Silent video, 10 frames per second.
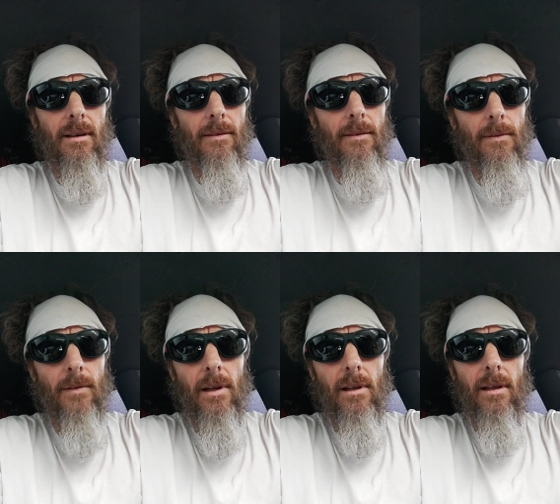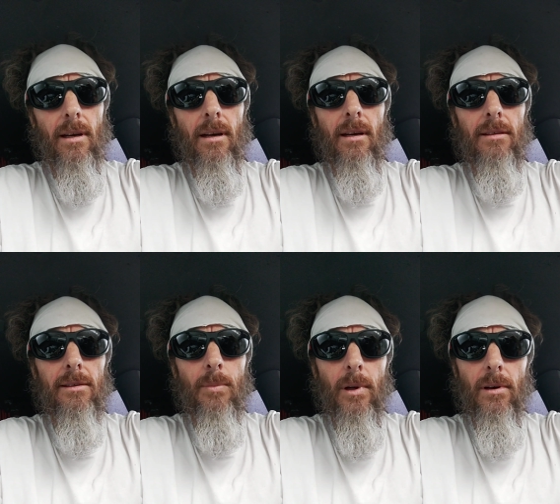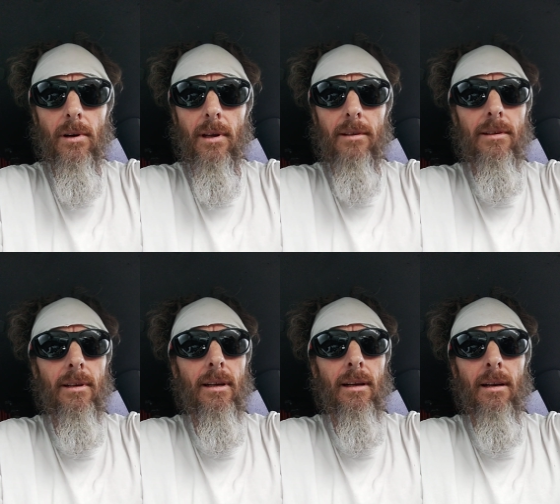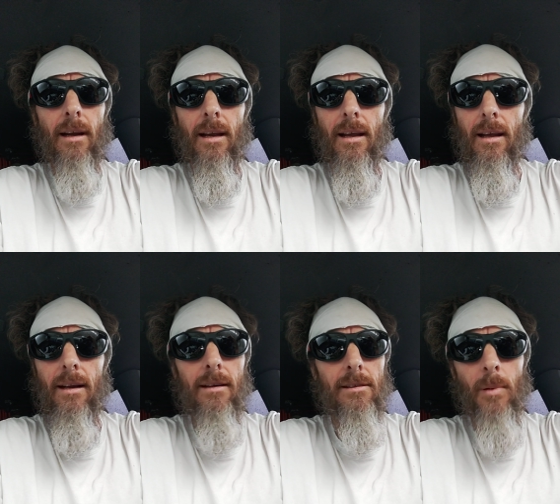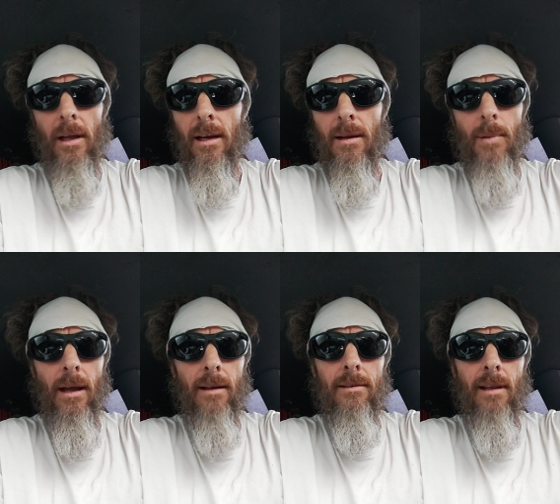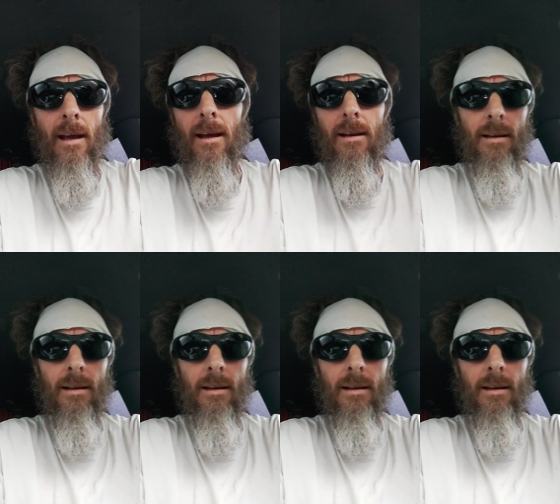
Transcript: feel it and experience it, and I can't explain it past that.